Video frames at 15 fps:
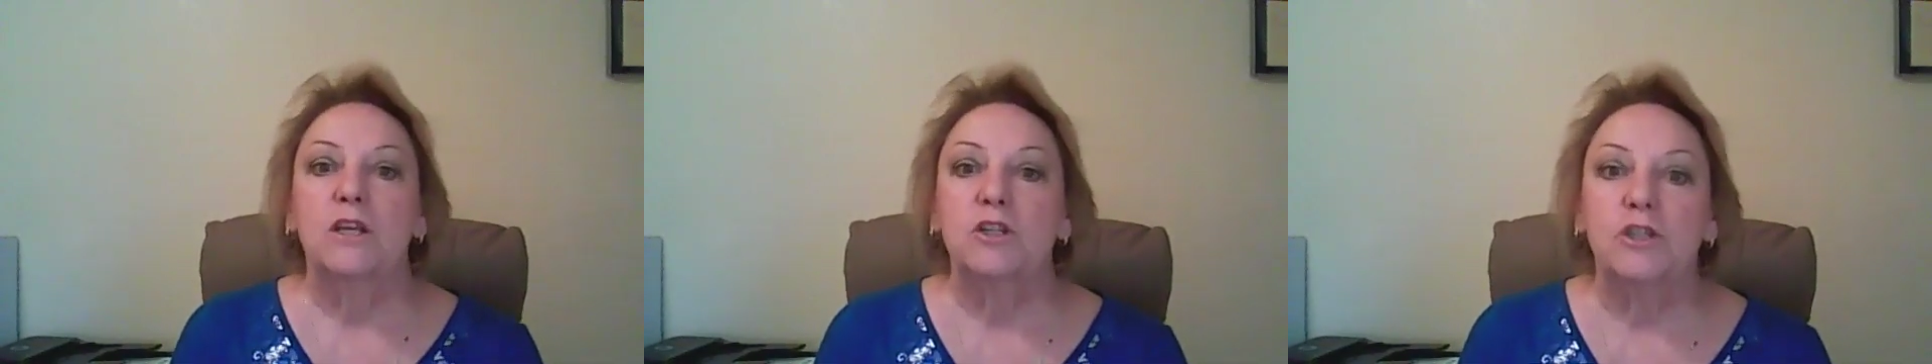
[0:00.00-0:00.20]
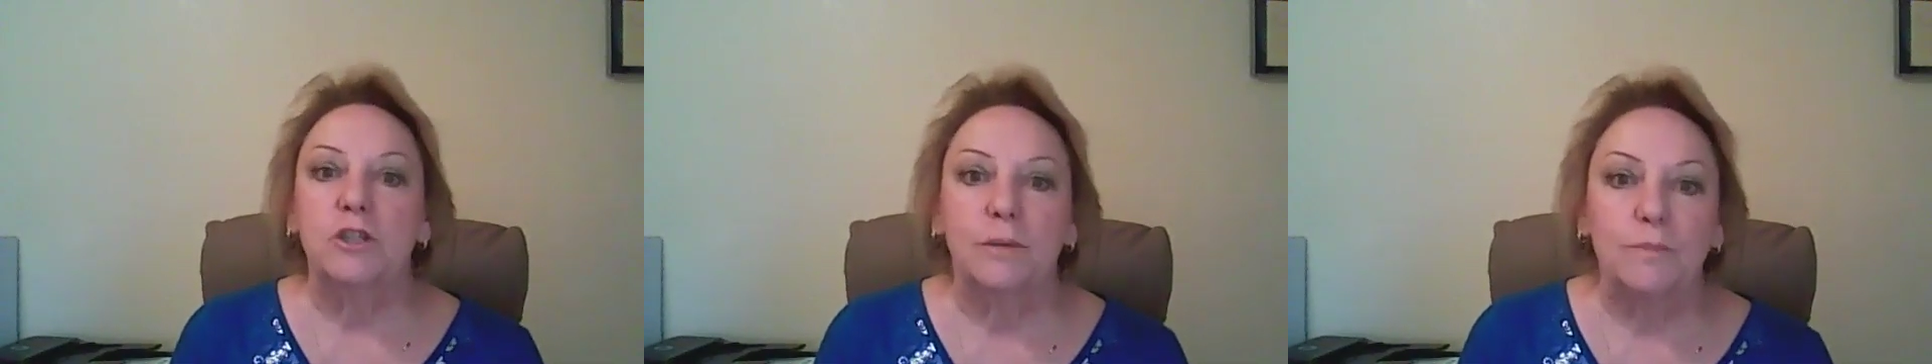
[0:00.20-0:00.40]

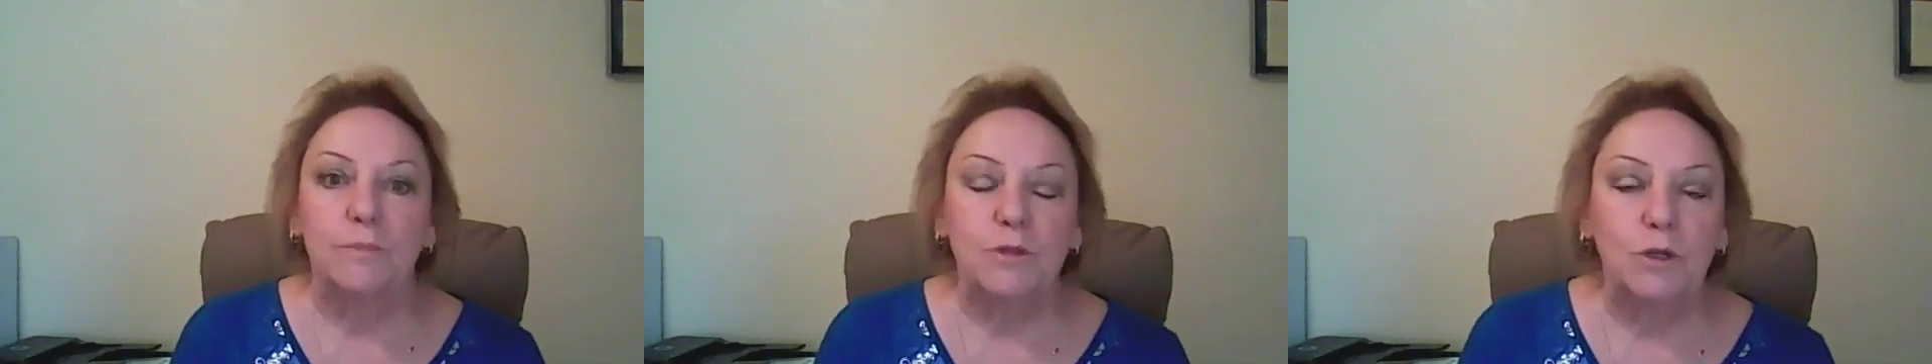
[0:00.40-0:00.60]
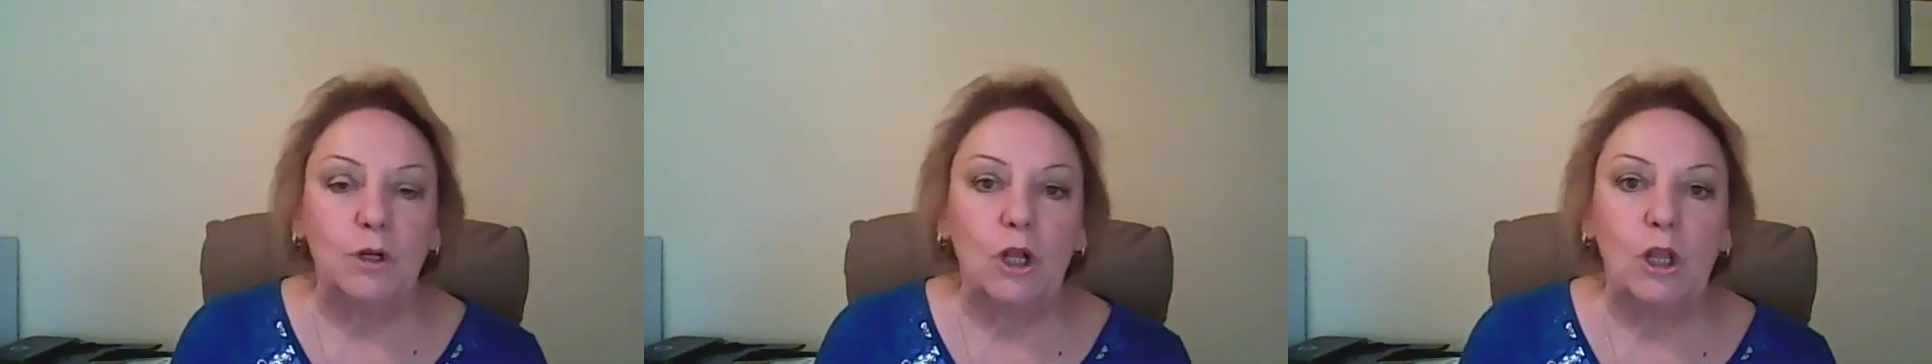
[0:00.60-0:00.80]

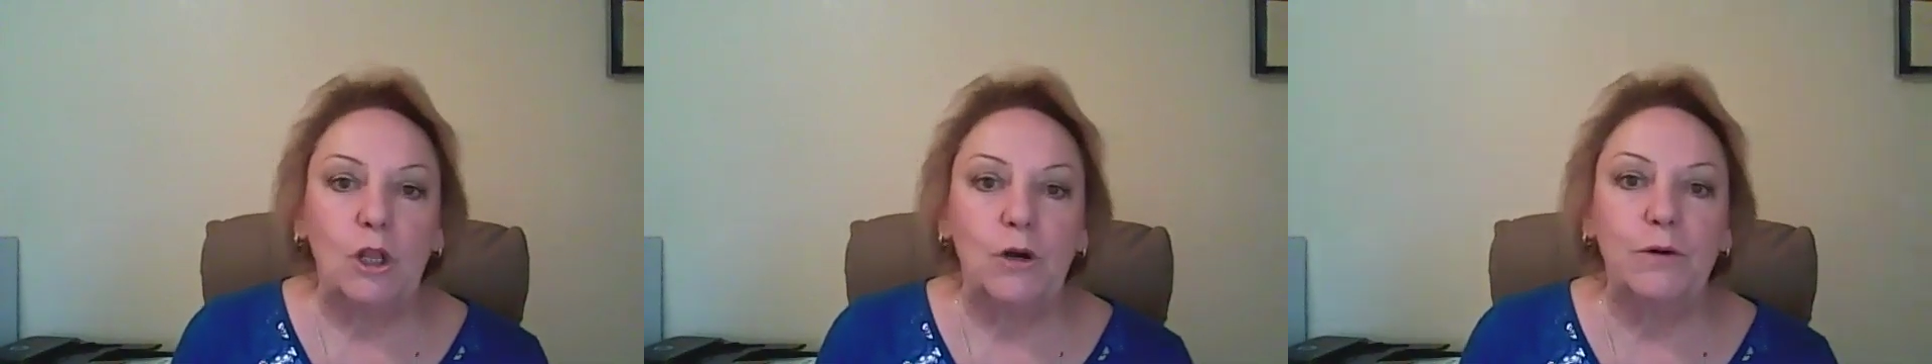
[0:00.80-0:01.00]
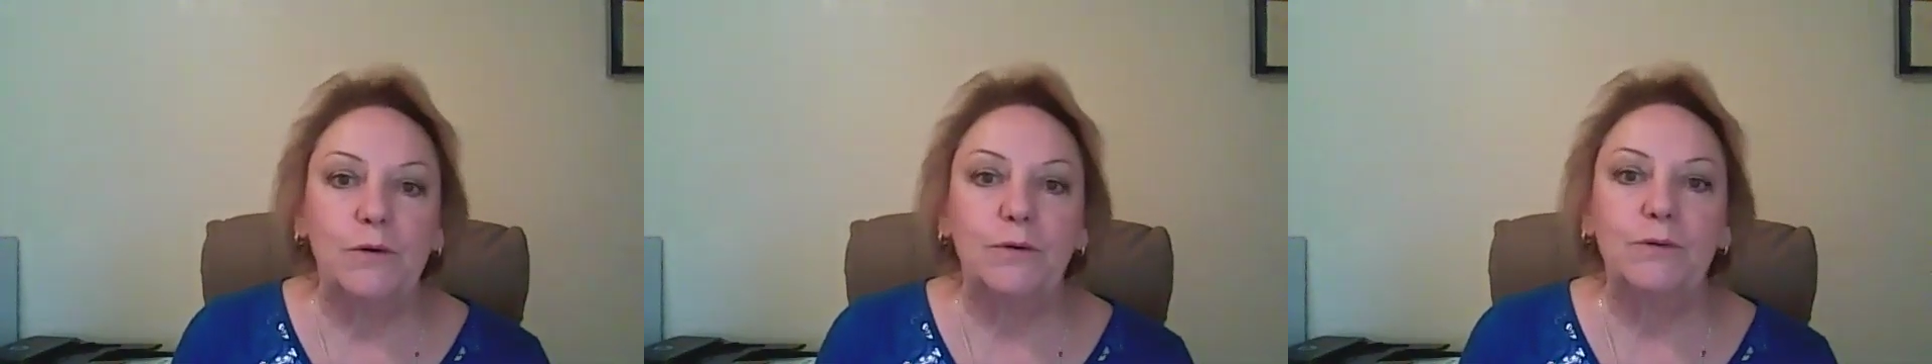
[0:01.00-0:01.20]
Gyms are
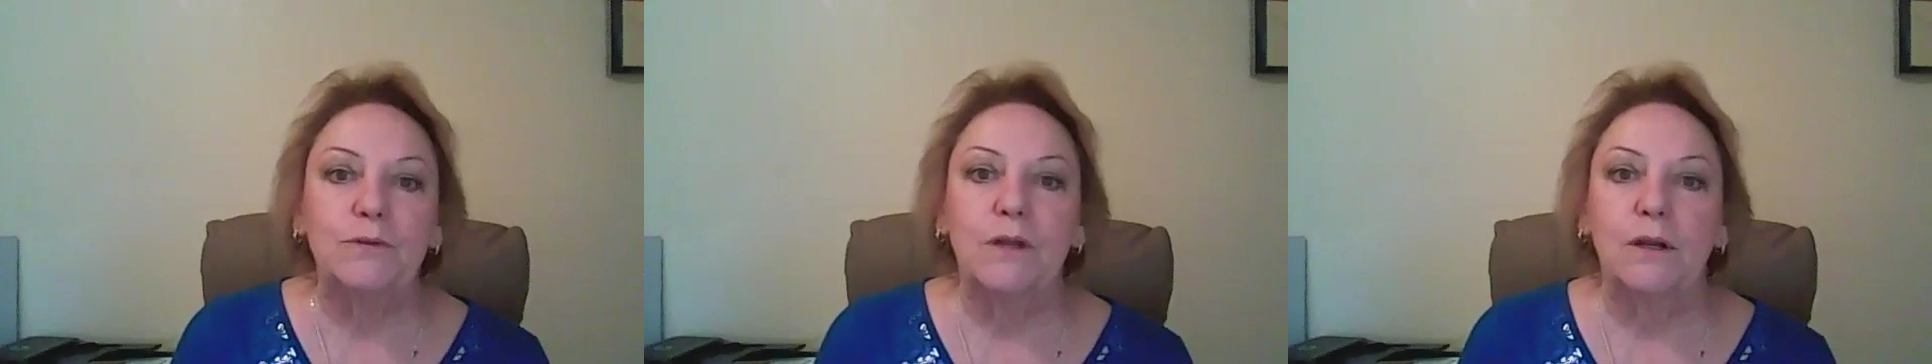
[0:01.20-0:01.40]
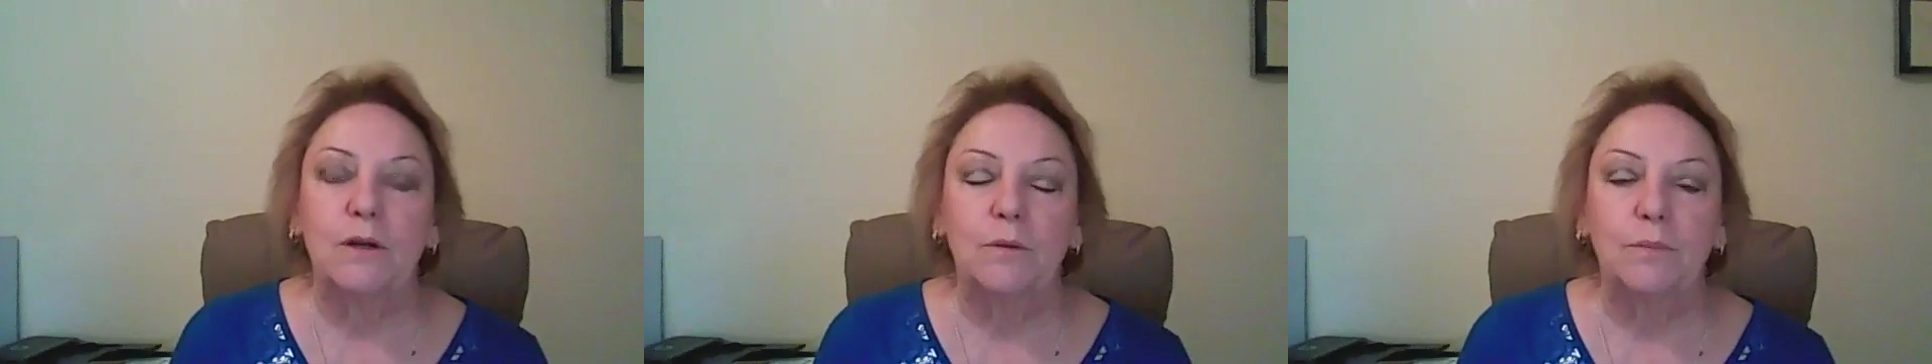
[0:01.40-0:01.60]

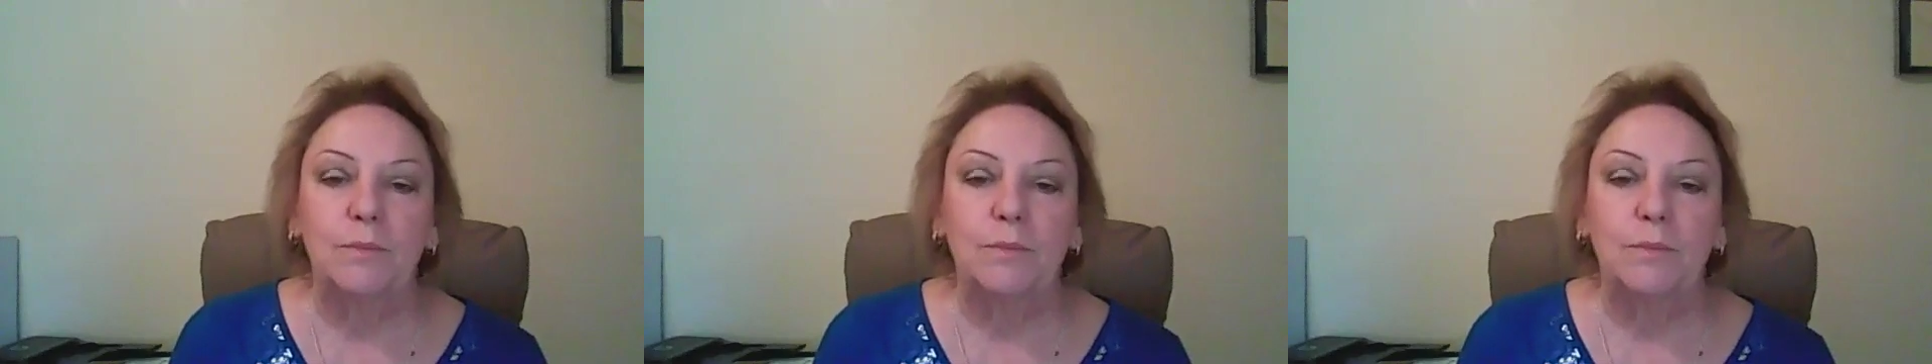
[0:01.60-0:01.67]
closed. I know